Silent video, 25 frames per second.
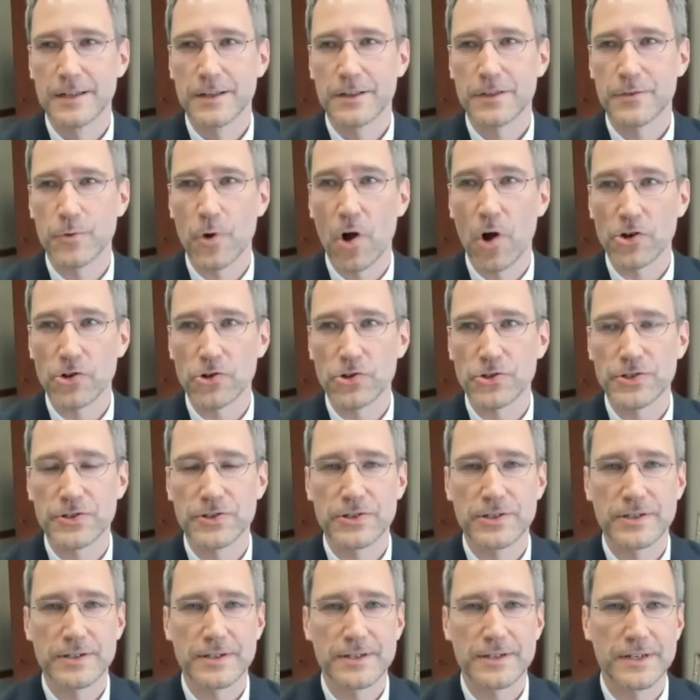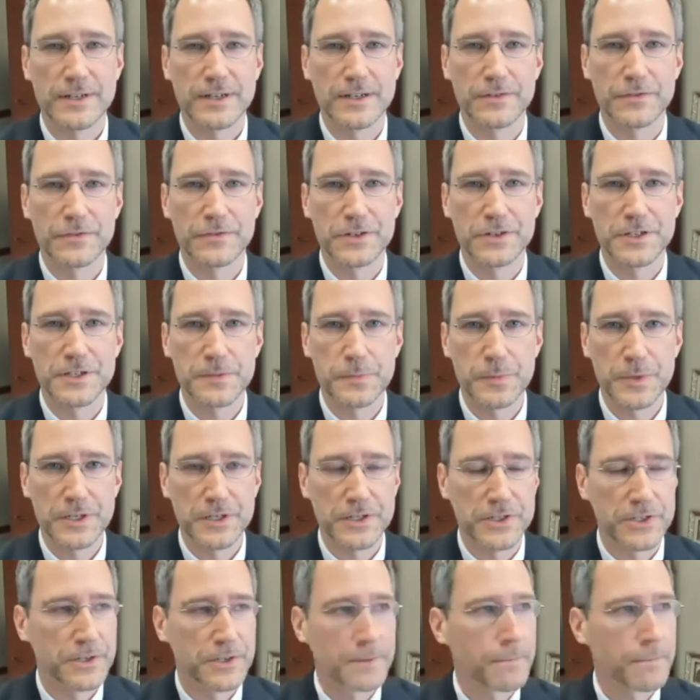throttled free speech.